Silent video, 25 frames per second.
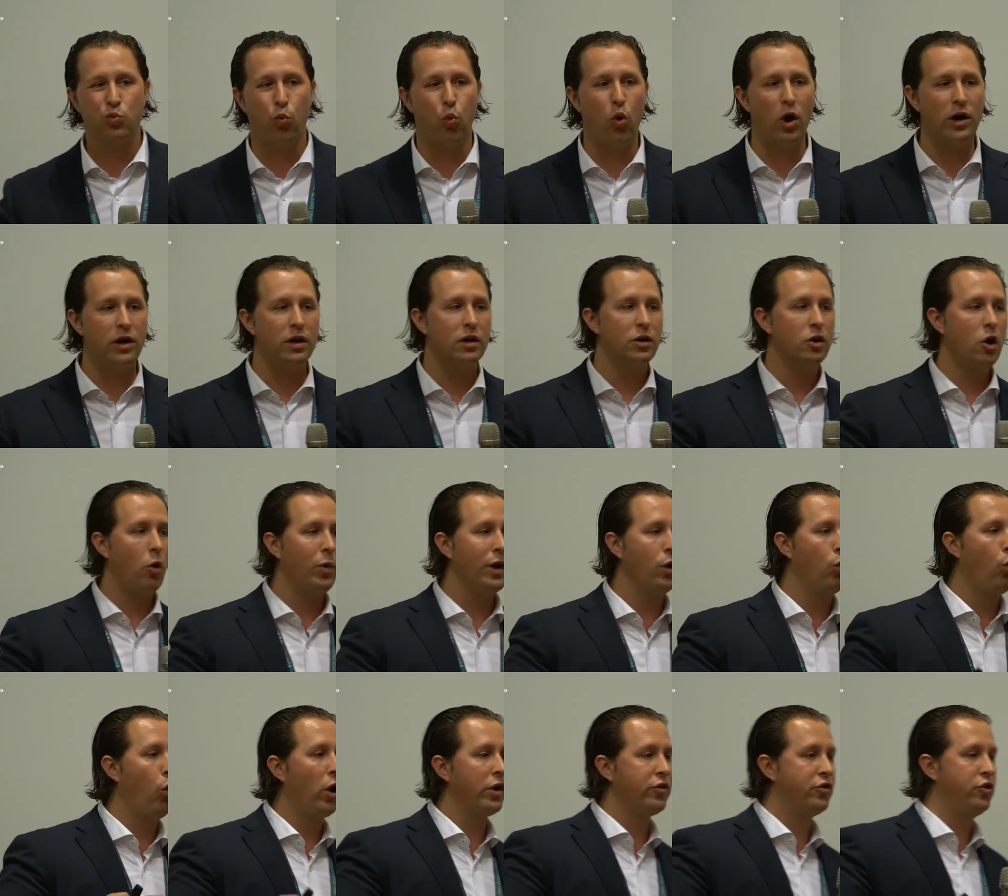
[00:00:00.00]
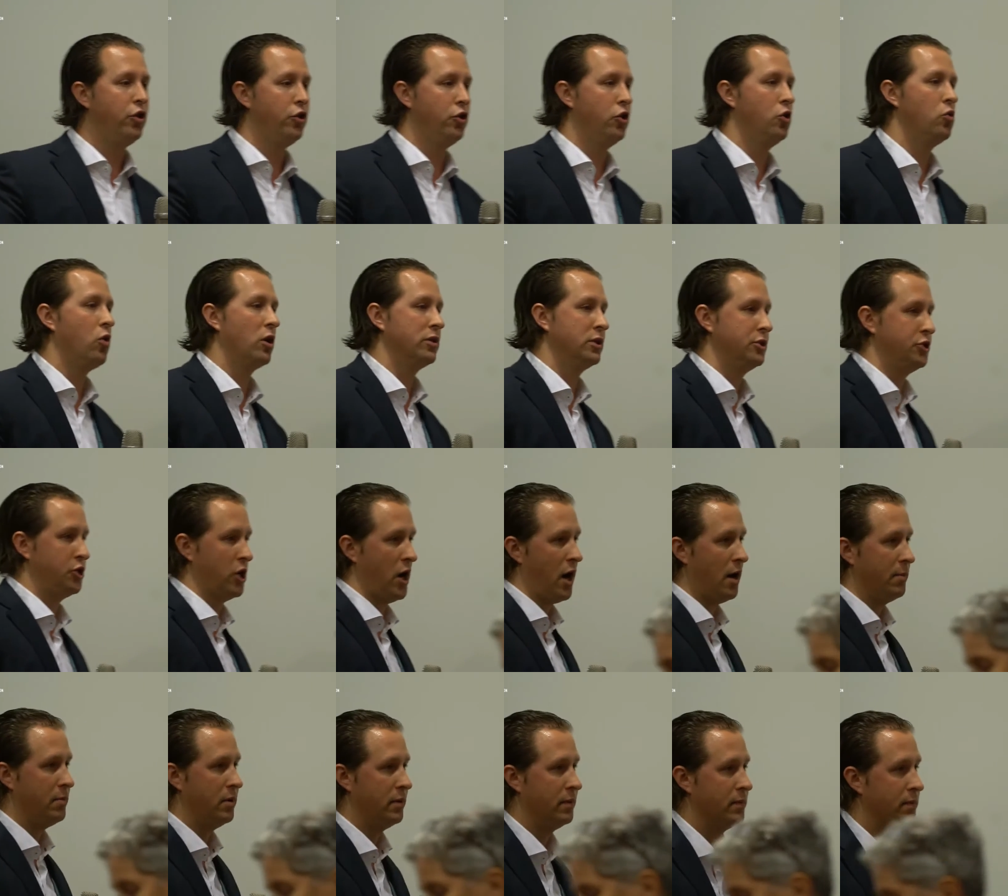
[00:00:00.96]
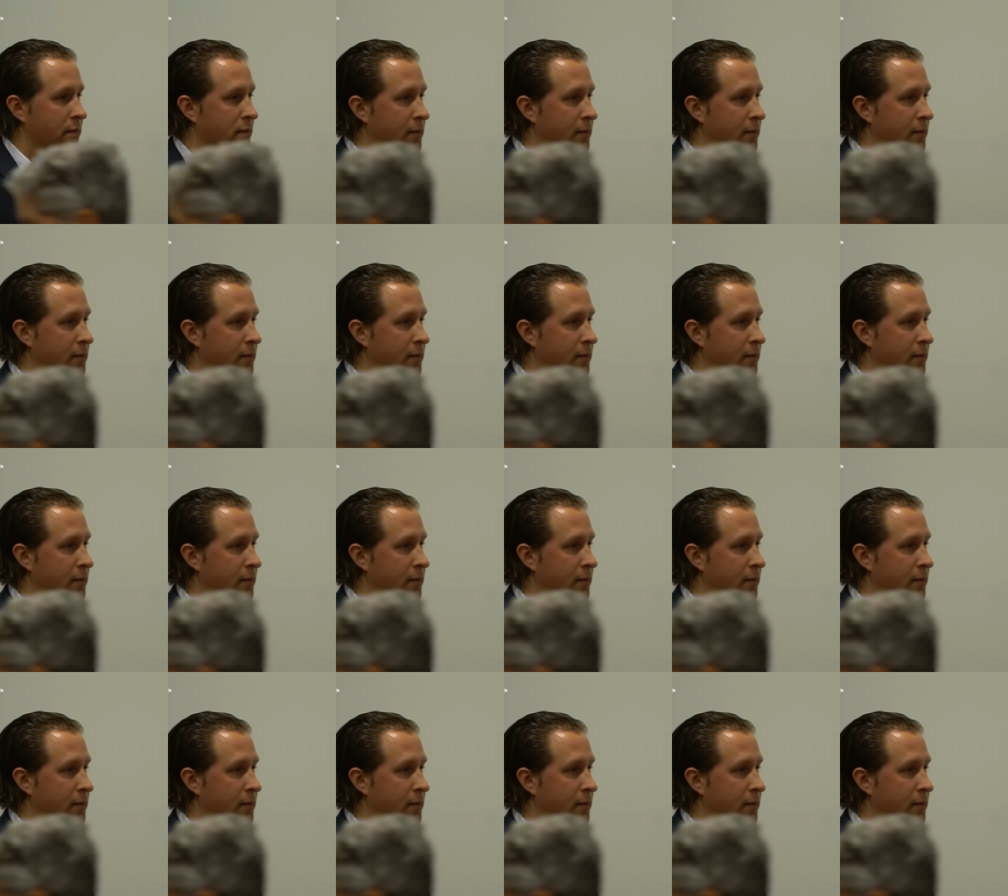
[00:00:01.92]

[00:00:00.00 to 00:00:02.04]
is knowing what to do on the job.